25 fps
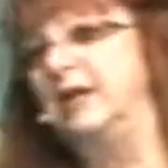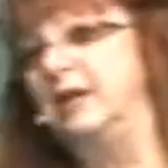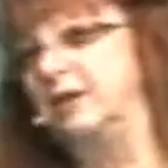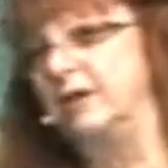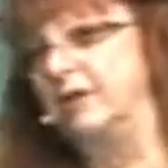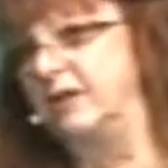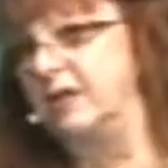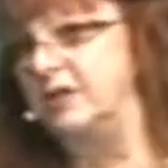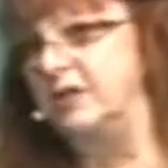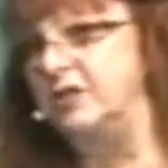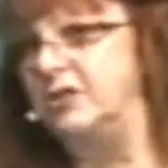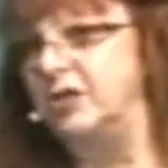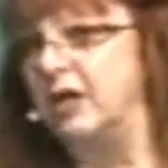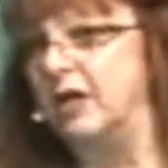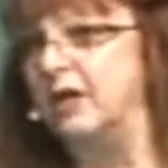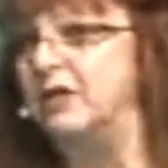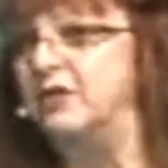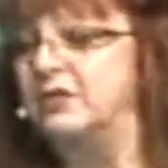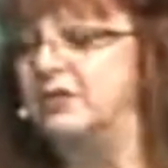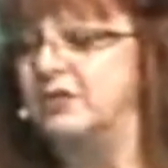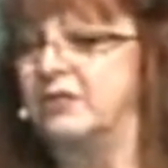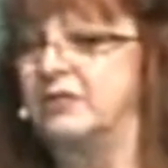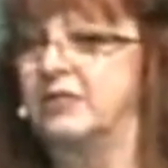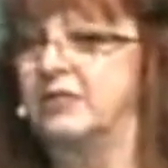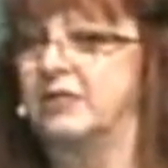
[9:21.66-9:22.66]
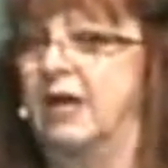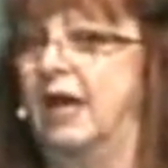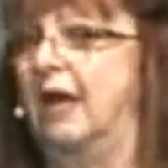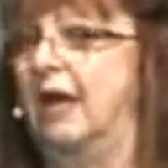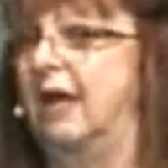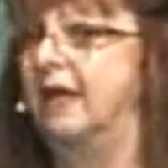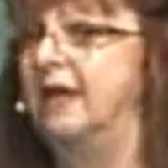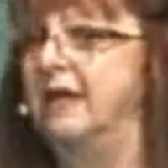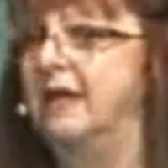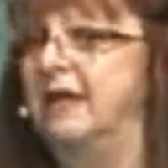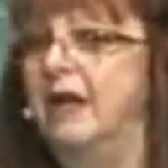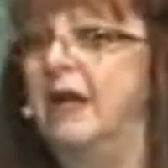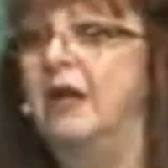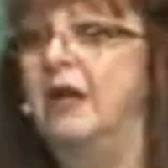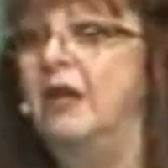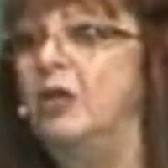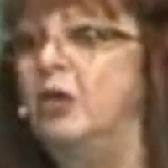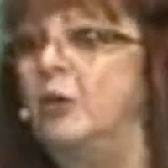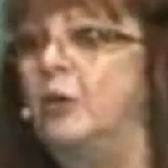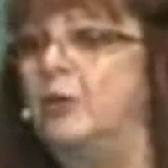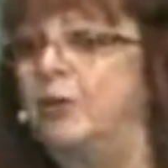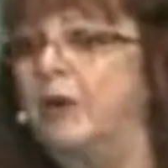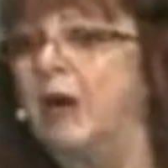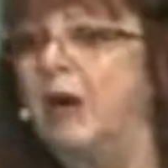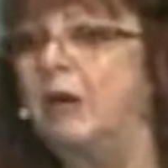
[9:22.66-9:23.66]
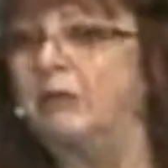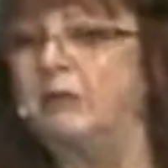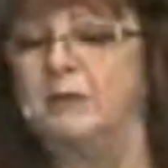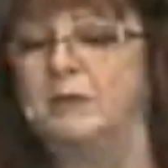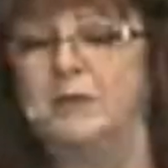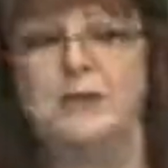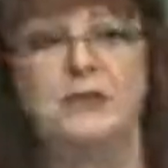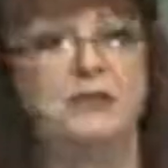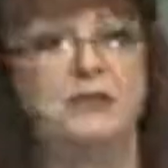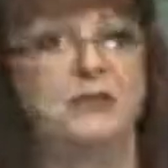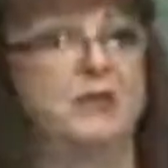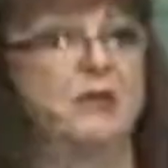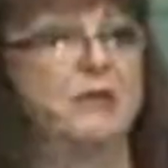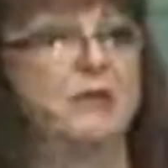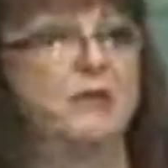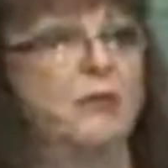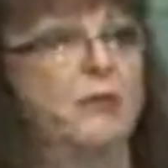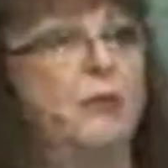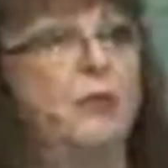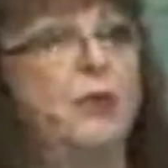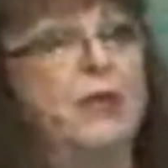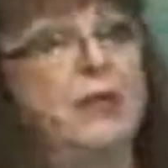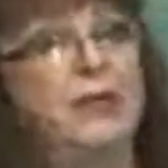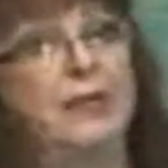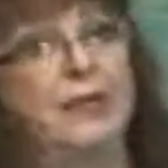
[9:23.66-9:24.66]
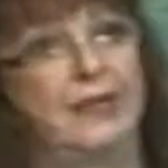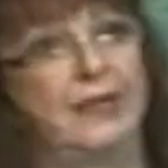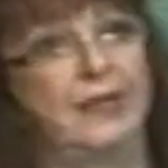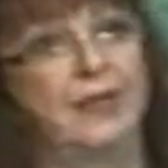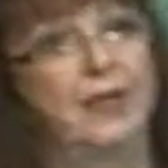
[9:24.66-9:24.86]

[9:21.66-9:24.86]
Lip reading: or the judge said. Your problem isn't really